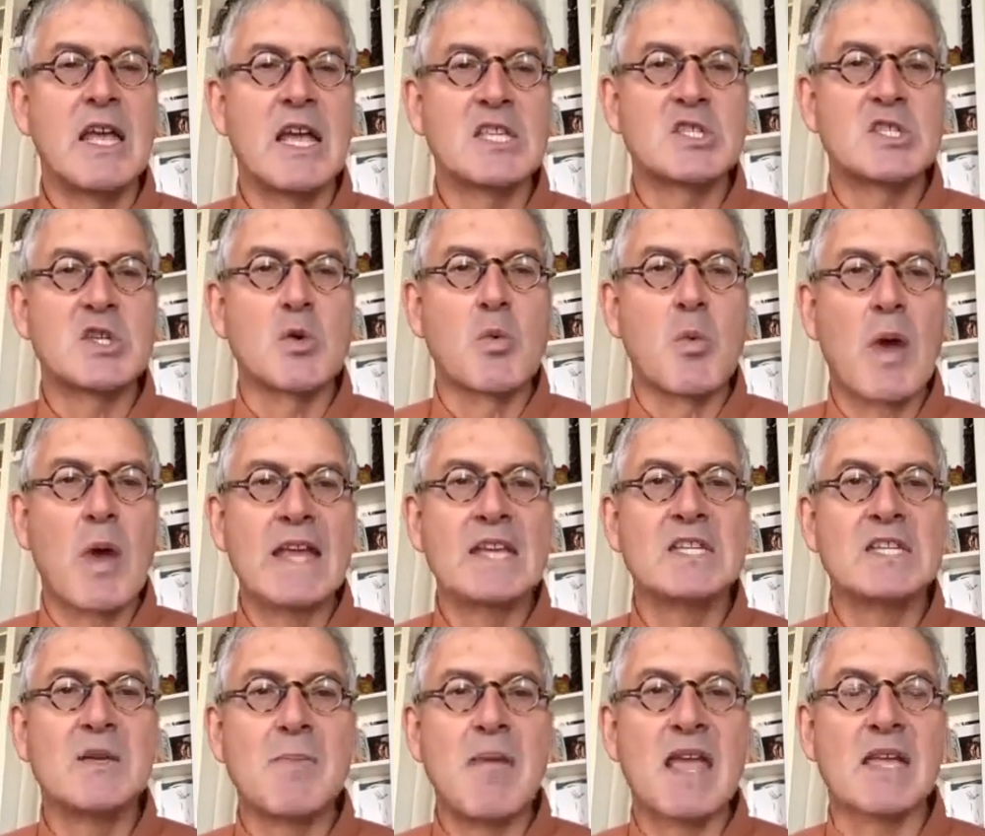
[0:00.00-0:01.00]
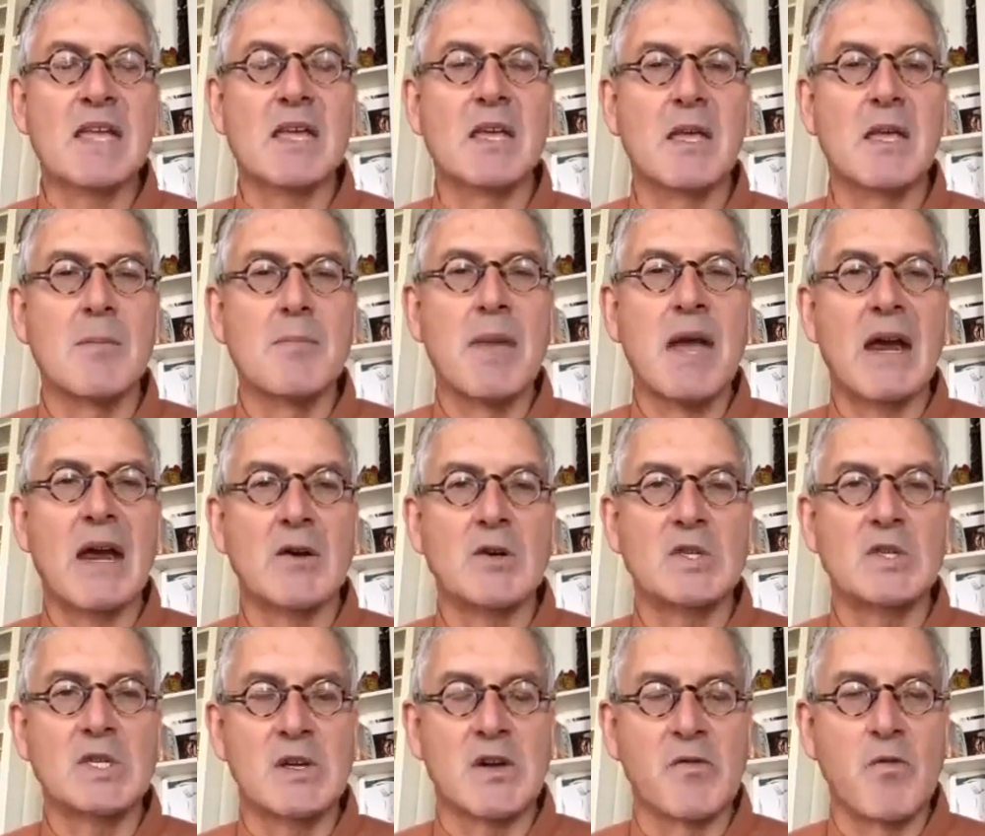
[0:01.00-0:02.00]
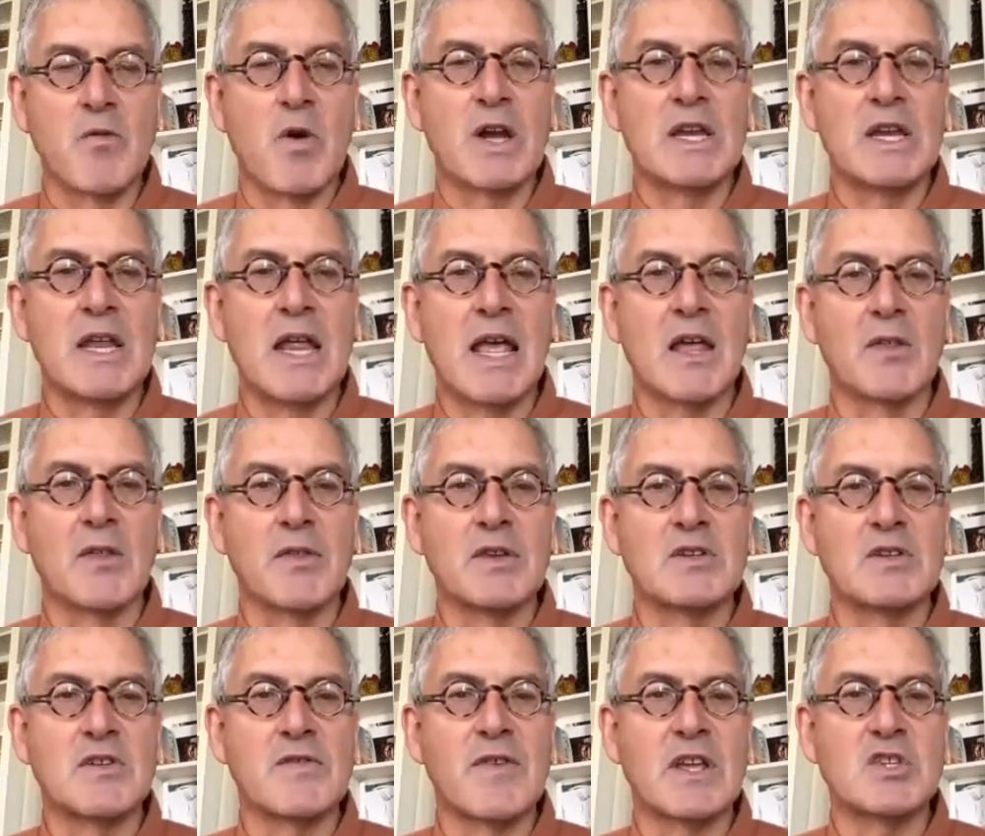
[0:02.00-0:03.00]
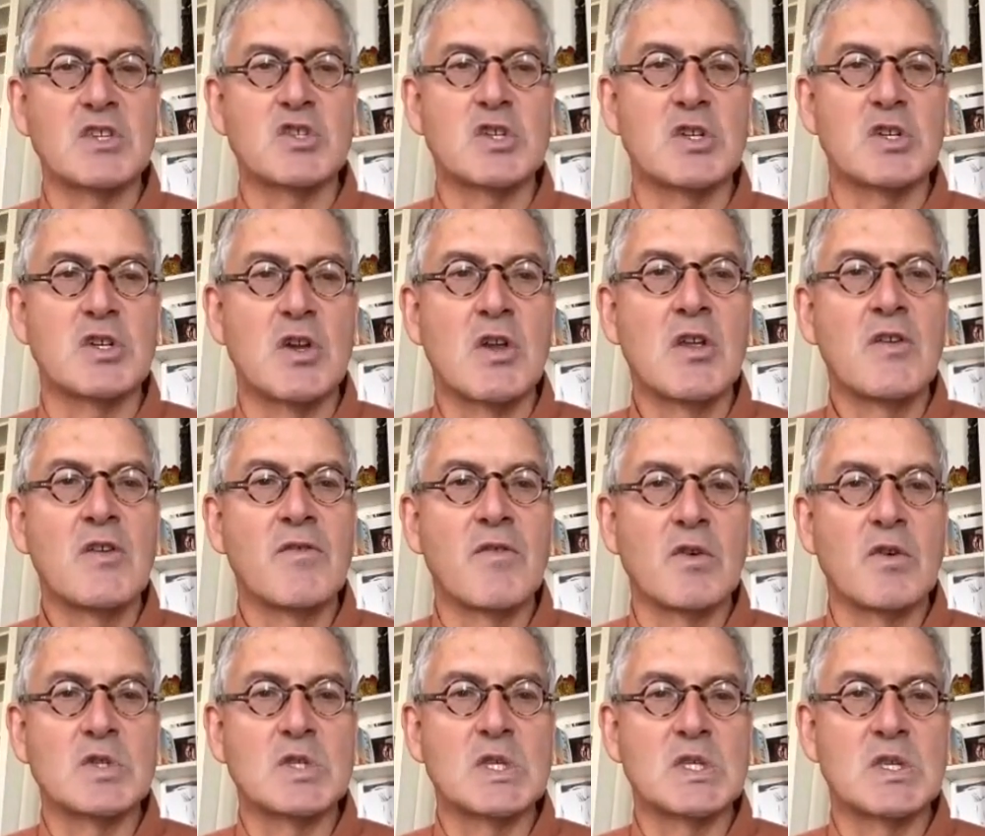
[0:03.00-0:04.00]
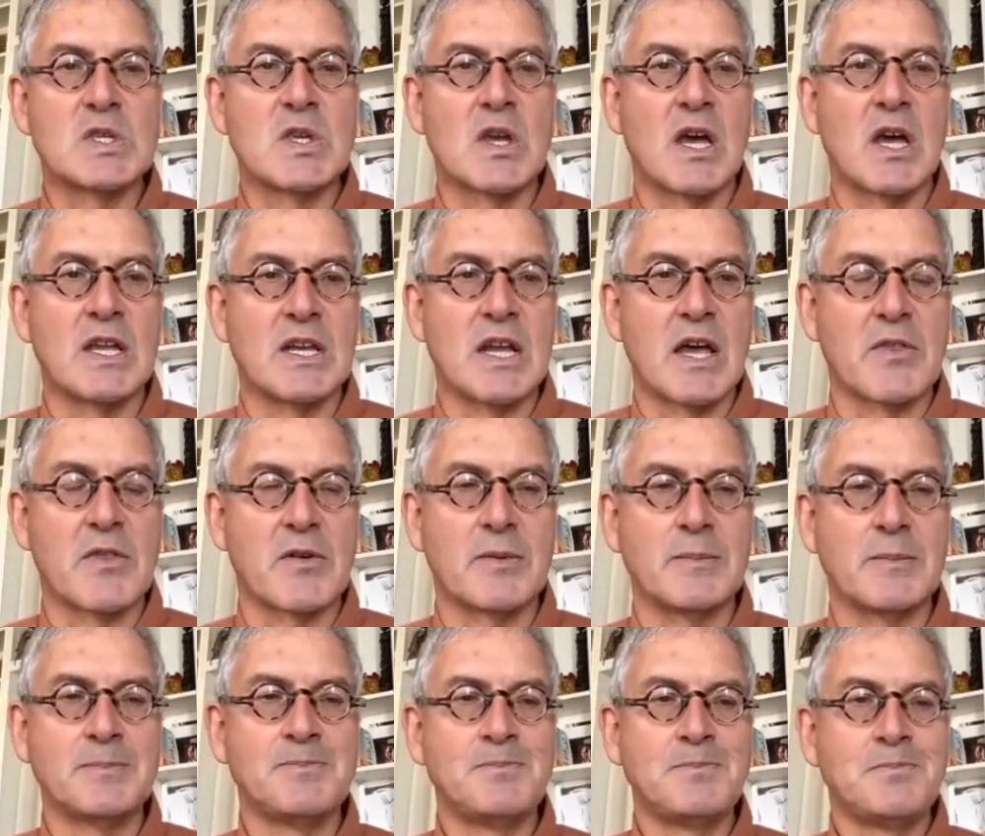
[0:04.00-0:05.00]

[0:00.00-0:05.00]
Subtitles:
It's a way to make a comparison of one health intervention versus another.